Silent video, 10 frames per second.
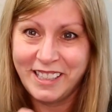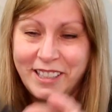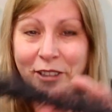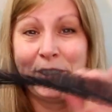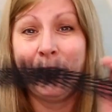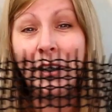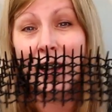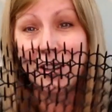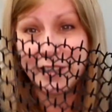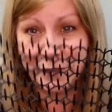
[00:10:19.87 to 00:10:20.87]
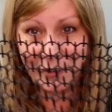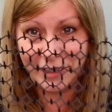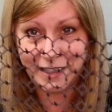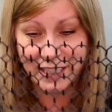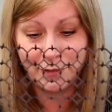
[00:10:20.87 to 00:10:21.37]
So
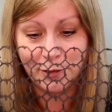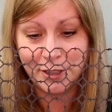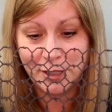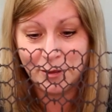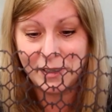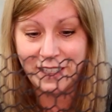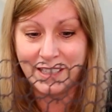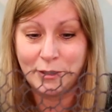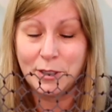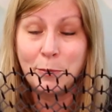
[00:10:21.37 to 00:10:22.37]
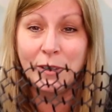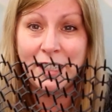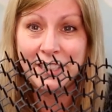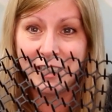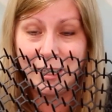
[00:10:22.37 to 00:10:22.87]
$2.50 for 2 of these. So it's
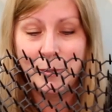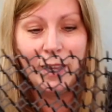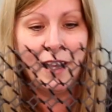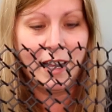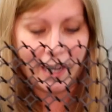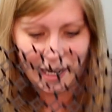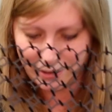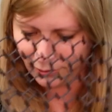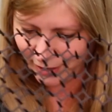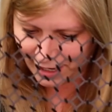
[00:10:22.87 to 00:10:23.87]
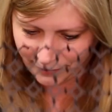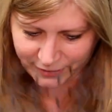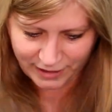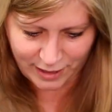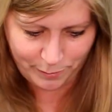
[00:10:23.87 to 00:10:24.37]
pretty cheap. I don't have
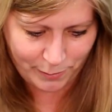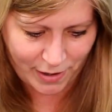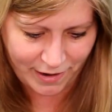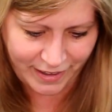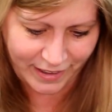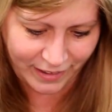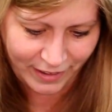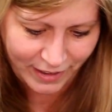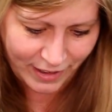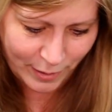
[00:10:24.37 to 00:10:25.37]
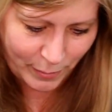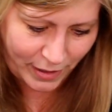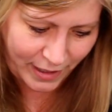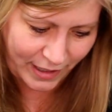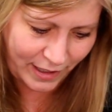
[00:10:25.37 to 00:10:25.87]
to keep buying my